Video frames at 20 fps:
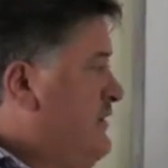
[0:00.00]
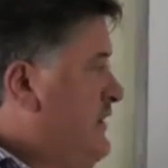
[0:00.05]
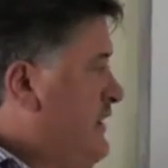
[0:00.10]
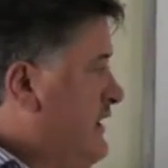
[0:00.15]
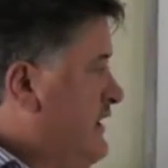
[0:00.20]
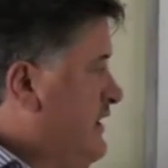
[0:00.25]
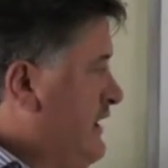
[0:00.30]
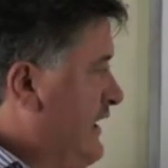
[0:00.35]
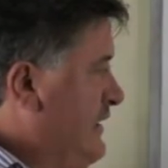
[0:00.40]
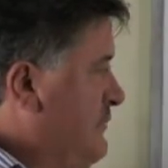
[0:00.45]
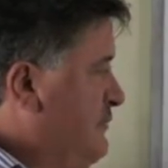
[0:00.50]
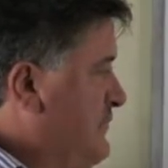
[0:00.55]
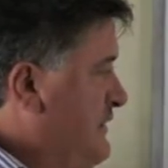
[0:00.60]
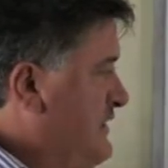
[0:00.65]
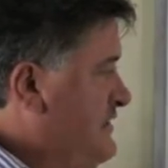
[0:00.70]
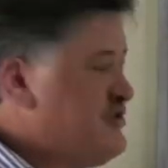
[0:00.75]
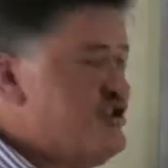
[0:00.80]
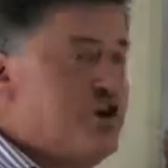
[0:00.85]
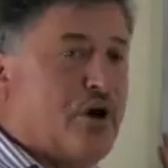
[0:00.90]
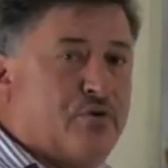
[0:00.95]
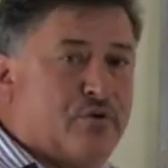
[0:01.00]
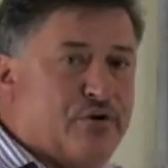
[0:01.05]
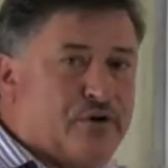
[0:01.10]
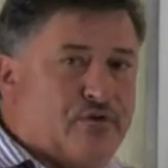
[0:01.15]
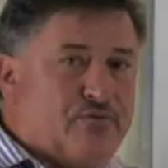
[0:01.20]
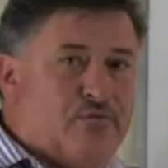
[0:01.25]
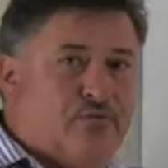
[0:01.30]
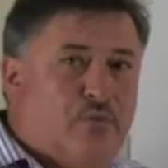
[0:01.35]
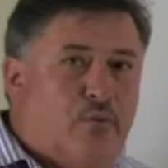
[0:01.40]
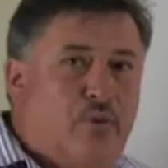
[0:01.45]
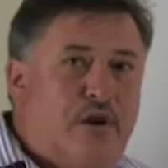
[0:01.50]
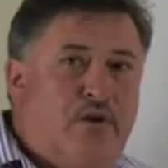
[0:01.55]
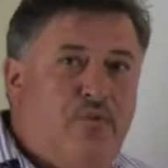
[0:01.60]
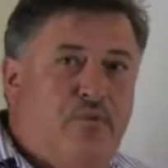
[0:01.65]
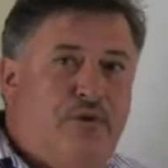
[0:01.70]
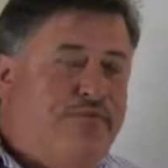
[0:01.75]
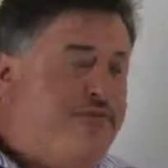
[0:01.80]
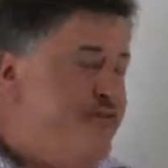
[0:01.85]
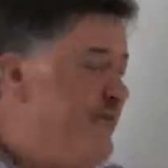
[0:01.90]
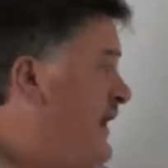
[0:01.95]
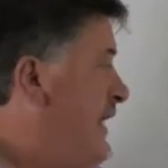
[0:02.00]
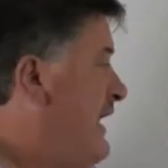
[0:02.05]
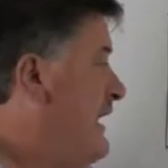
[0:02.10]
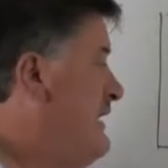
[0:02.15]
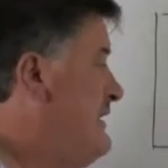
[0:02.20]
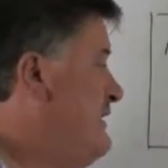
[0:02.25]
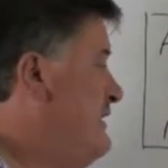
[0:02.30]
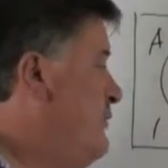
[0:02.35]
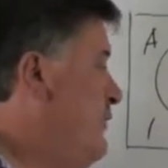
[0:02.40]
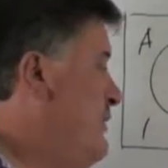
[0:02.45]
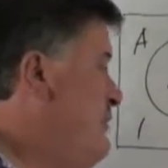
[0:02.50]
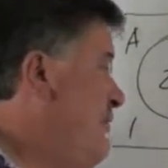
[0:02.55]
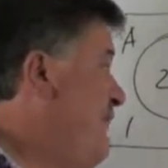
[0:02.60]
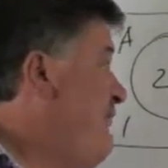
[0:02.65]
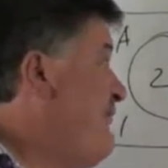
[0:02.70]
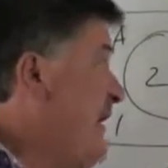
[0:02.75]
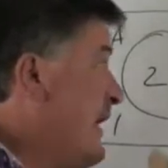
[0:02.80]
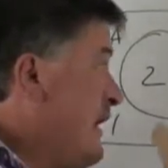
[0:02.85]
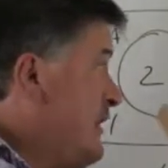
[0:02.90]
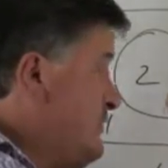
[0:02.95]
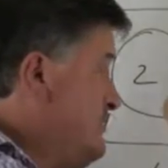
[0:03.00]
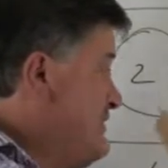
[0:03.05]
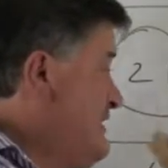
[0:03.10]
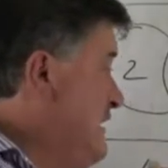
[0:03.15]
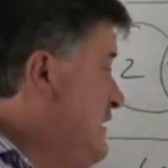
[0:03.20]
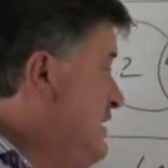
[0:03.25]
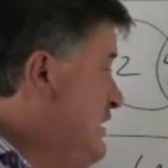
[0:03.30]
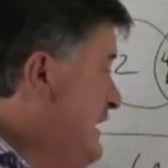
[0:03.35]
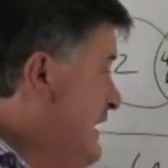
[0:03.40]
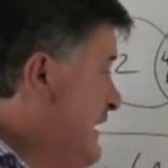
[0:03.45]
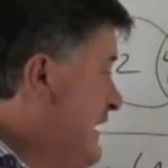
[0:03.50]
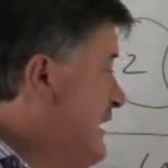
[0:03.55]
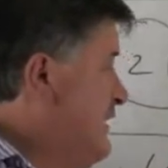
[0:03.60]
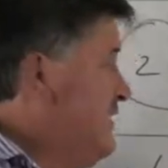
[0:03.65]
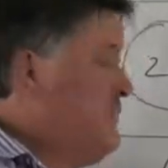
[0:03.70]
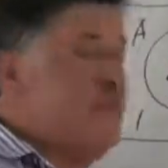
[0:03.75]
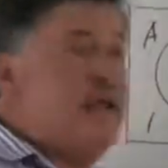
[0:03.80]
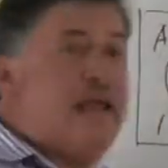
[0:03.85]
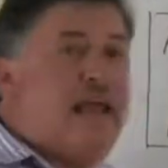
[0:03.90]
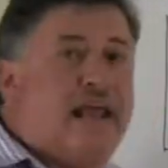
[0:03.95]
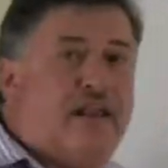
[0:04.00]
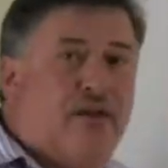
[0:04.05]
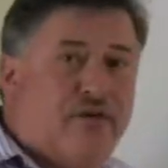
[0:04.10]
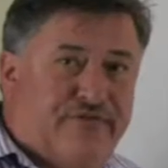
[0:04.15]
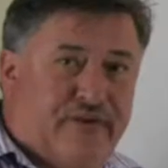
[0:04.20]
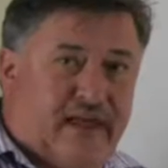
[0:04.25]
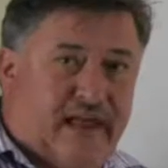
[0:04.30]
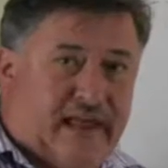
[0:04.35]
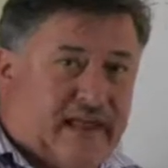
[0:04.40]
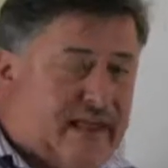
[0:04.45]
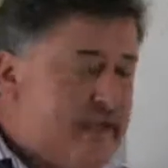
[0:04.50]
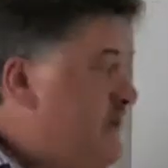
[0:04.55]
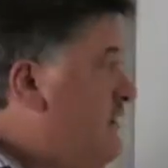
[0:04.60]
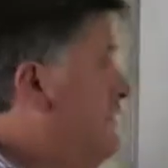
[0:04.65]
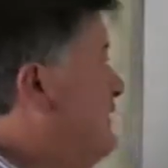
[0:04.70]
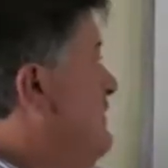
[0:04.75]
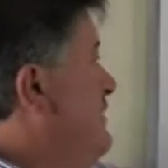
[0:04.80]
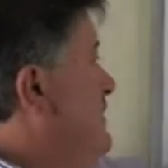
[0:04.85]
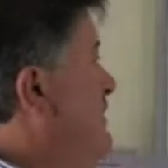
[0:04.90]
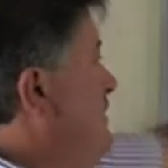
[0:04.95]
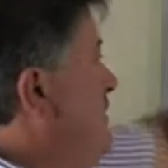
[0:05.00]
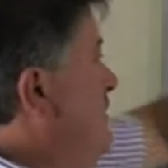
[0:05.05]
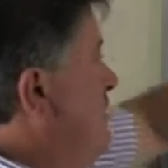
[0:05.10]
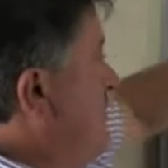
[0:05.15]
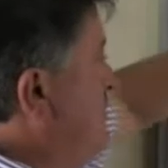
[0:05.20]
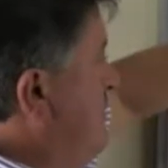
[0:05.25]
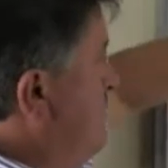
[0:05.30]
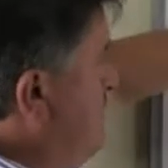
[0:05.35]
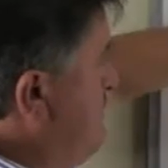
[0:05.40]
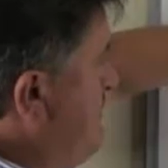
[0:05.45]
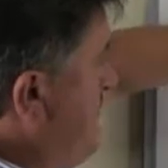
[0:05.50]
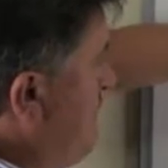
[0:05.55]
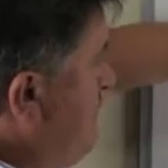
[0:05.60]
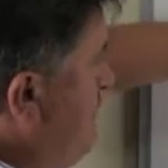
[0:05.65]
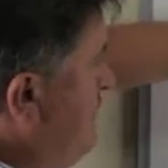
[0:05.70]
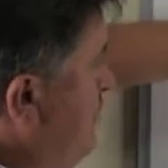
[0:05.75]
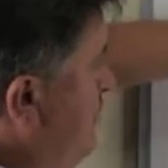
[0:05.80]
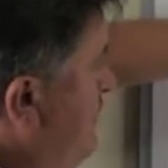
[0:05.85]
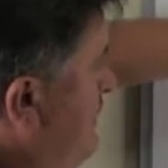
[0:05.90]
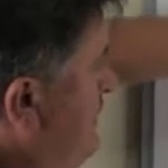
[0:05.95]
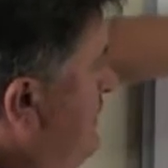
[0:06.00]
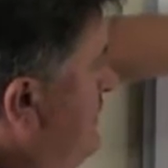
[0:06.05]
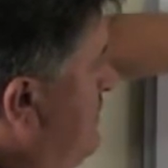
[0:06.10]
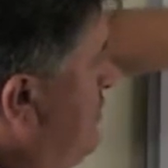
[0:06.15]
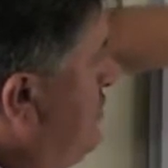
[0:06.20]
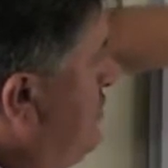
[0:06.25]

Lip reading: And let me show you. When we found earlier the n of A, remember we